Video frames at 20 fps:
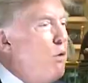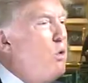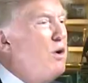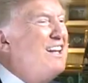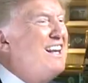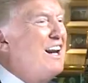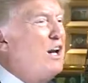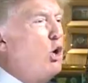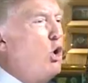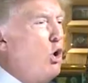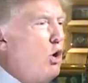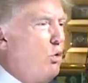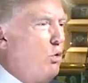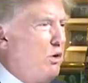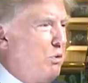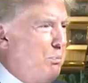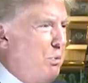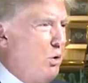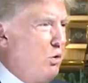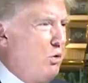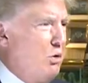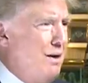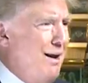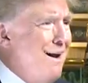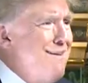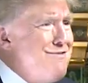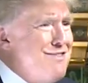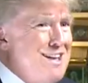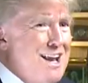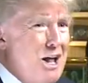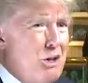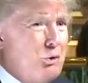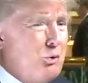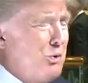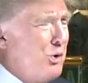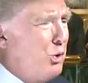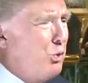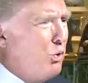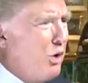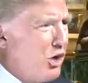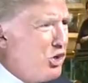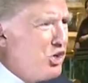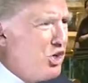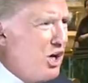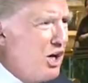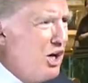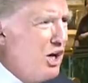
would get along with Putin. I've dealt with Russia.